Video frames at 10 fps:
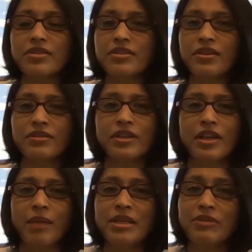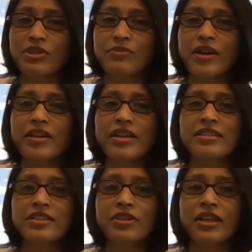so. I mean, it was very
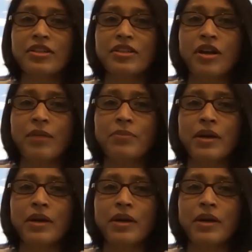easy to get caught up.